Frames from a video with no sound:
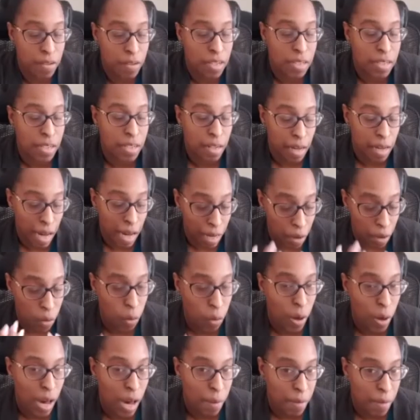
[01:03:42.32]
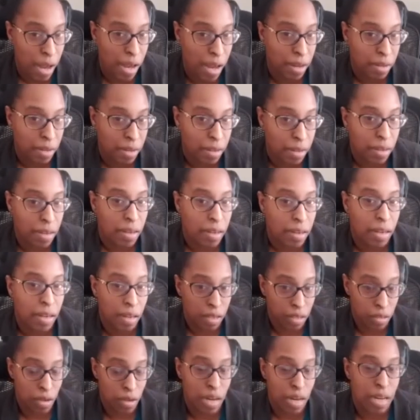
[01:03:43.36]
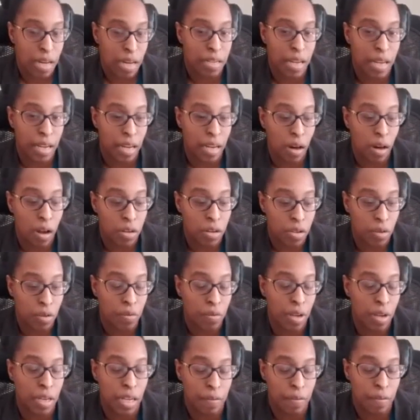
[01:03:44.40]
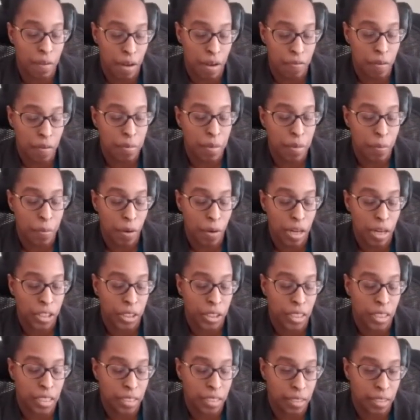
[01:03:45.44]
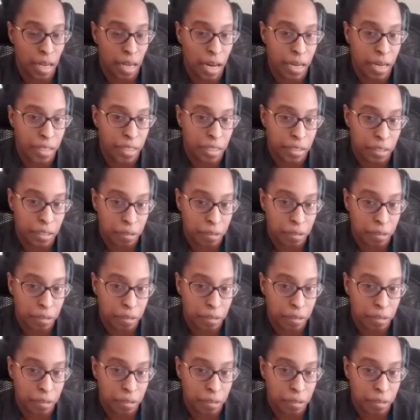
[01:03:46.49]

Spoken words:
like, who am I? So that they can also alleviate from depression and anxieties.